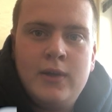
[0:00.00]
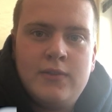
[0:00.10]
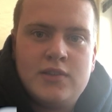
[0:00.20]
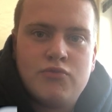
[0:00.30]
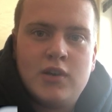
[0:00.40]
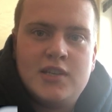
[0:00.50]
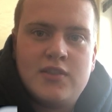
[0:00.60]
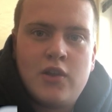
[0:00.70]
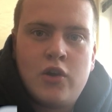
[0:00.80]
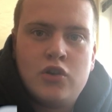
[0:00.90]
This release at
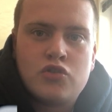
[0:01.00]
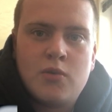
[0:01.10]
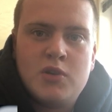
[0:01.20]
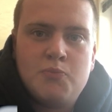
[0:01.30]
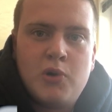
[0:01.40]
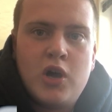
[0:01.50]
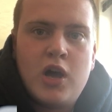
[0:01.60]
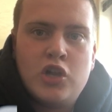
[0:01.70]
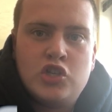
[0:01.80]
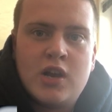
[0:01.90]
the line of scrimmage, but
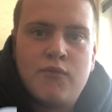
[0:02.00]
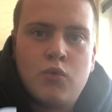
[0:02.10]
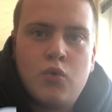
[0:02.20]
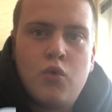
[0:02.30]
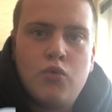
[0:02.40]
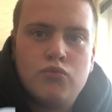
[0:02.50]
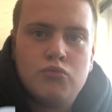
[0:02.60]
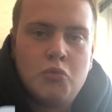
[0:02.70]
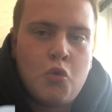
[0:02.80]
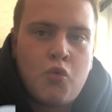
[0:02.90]
a general
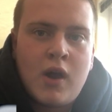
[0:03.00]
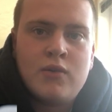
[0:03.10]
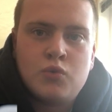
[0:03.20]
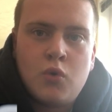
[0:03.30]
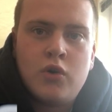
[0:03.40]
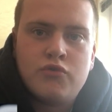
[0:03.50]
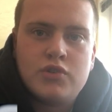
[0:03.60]
all-round wide